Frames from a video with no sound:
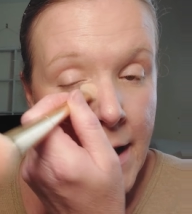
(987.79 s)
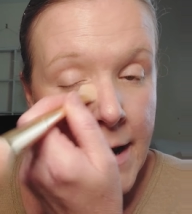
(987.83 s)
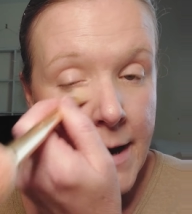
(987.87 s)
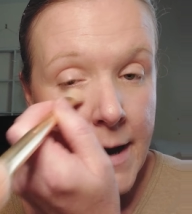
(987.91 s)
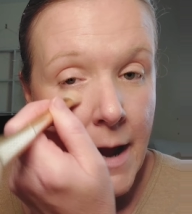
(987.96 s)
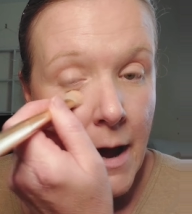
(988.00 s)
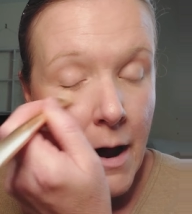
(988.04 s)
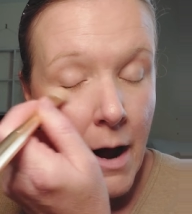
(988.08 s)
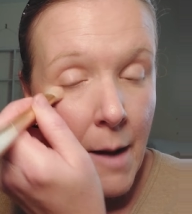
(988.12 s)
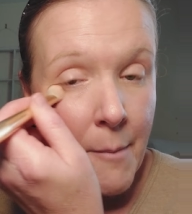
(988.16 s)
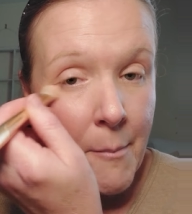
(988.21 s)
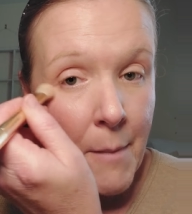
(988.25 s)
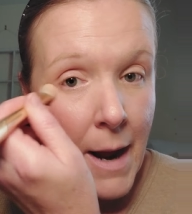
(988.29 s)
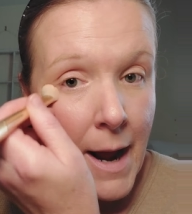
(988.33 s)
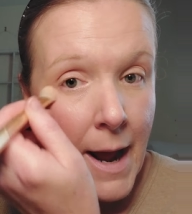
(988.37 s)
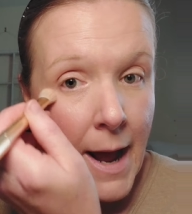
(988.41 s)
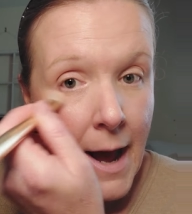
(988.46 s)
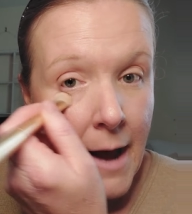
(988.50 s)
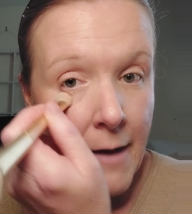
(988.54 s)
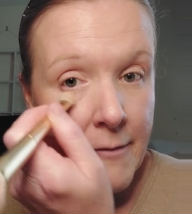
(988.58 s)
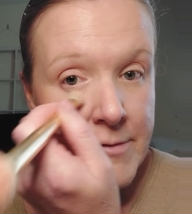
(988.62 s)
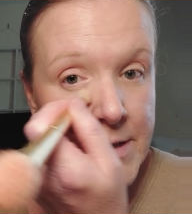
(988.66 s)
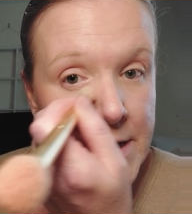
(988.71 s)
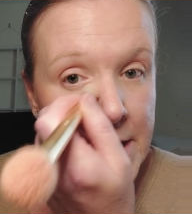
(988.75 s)
Now I might
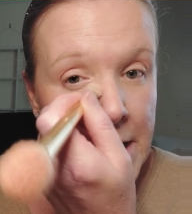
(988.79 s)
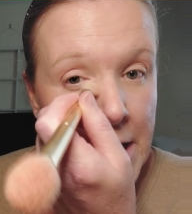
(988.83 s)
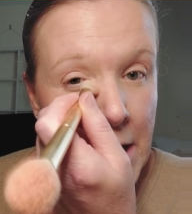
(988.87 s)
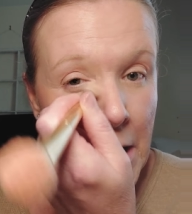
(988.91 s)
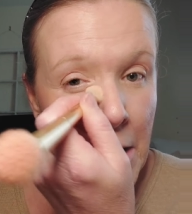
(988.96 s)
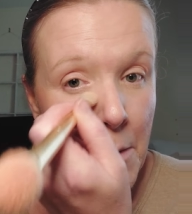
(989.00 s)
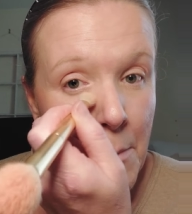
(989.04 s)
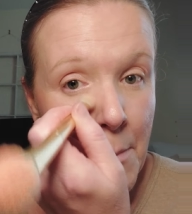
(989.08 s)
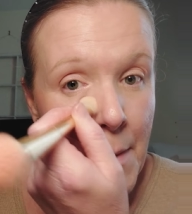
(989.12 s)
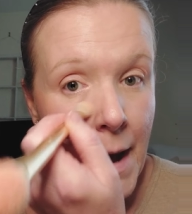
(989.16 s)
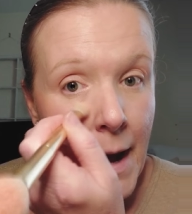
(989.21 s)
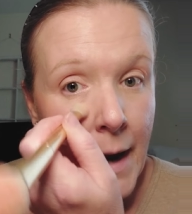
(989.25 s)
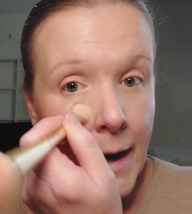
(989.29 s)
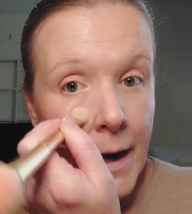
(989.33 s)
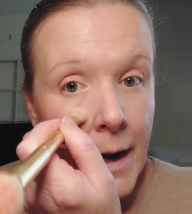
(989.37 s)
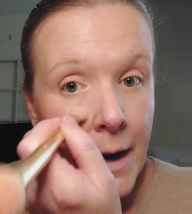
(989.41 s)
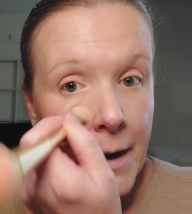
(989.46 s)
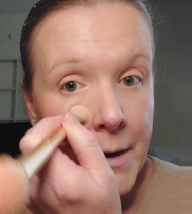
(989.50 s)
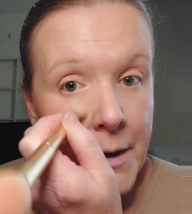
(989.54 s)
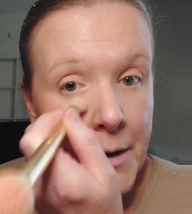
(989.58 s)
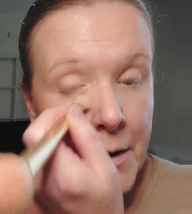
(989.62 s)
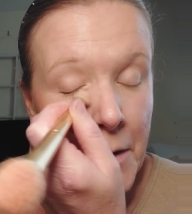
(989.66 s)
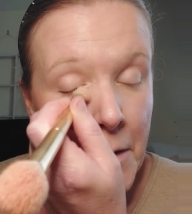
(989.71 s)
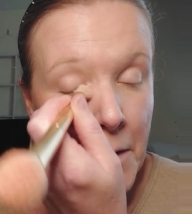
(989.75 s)
have to go back
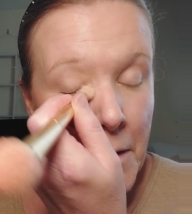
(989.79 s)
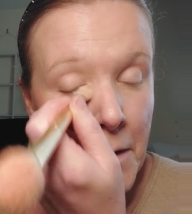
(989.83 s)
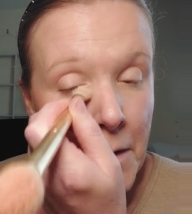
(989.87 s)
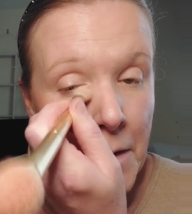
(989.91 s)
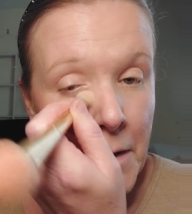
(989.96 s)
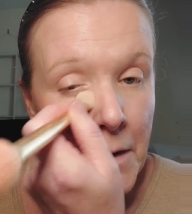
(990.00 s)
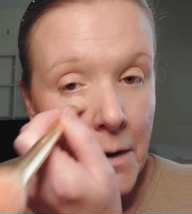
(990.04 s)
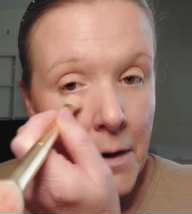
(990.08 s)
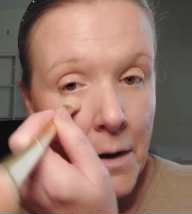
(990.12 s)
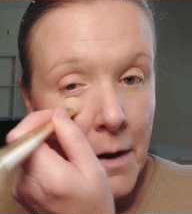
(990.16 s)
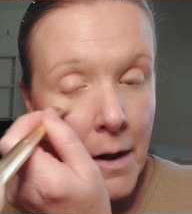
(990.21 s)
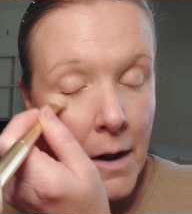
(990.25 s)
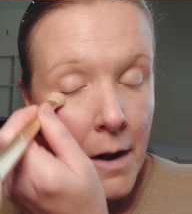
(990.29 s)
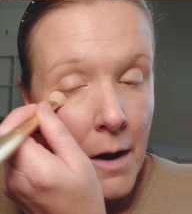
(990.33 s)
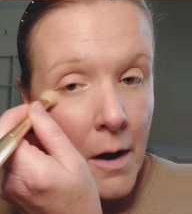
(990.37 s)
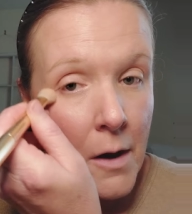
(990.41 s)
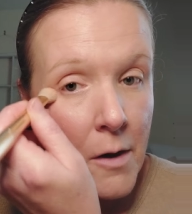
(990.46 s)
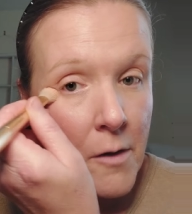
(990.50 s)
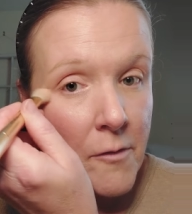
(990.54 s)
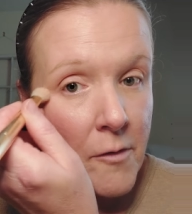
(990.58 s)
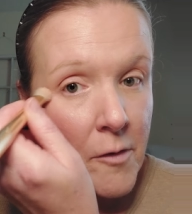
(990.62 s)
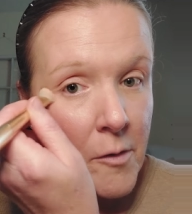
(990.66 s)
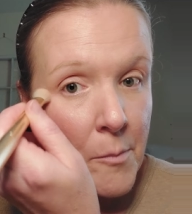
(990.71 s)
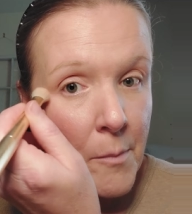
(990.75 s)

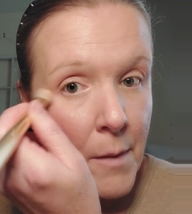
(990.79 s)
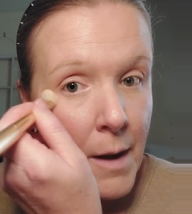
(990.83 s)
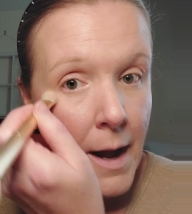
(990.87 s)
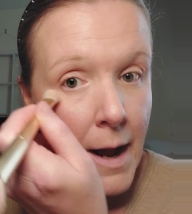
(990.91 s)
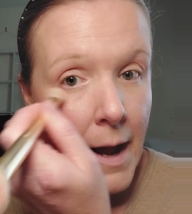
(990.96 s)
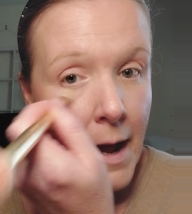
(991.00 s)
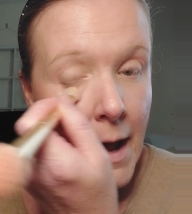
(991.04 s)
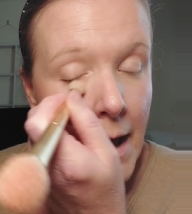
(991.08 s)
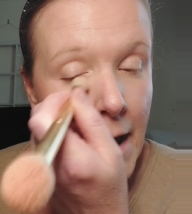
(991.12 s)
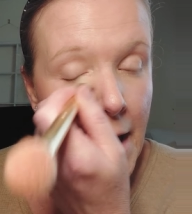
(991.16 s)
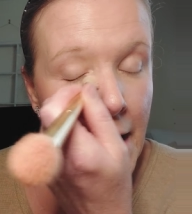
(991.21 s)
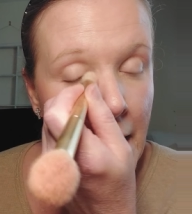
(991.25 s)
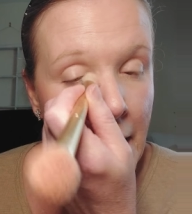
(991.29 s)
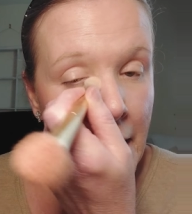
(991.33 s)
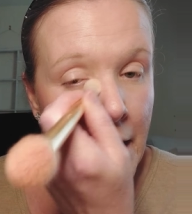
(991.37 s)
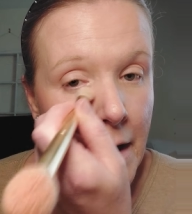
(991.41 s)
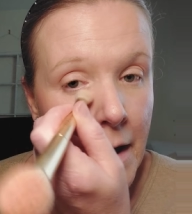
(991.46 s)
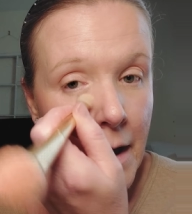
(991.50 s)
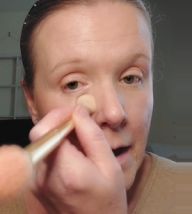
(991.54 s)
over my